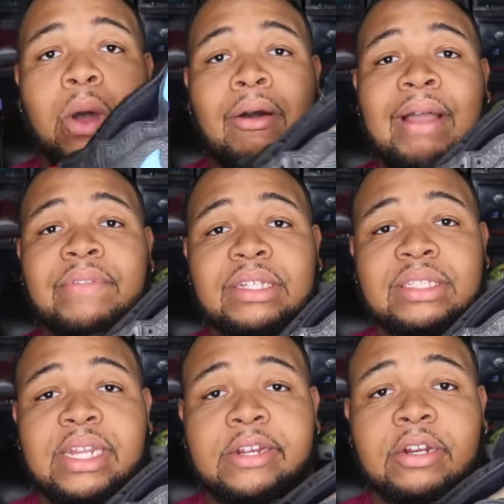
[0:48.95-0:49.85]
while having this
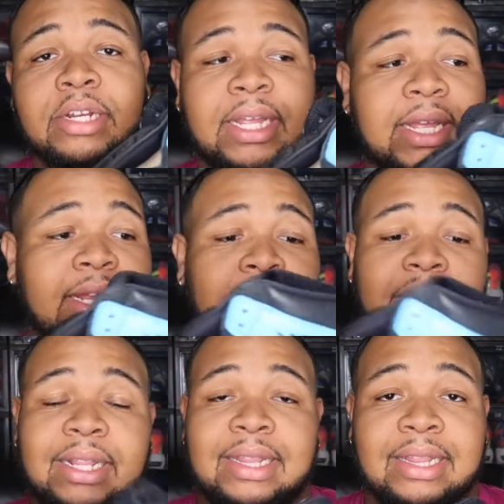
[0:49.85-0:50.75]
sneaker on hand,
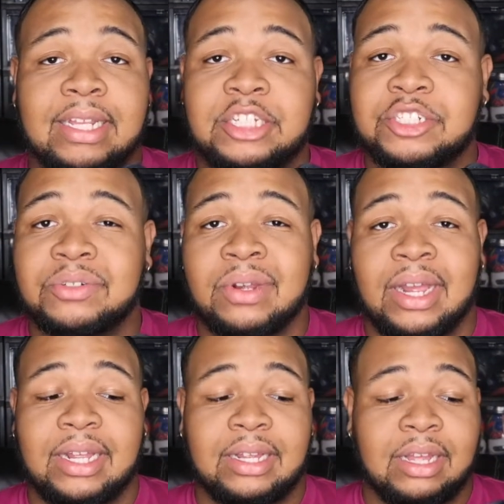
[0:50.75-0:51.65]
this shoe
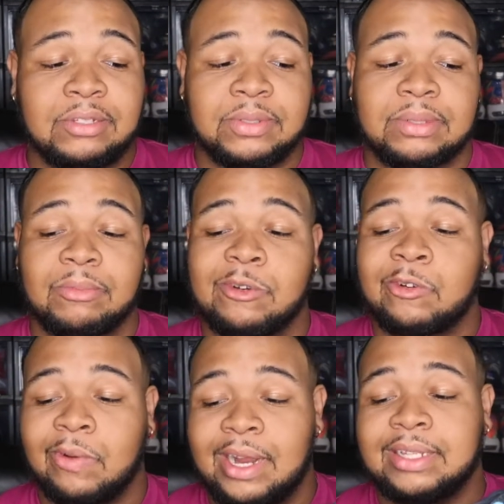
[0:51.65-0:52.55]
comes with some
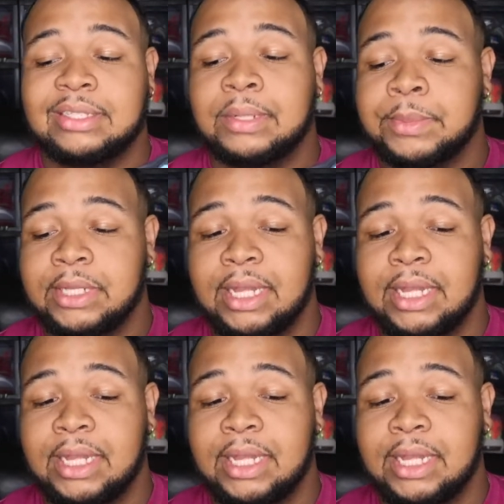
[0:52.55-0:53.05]
great tumble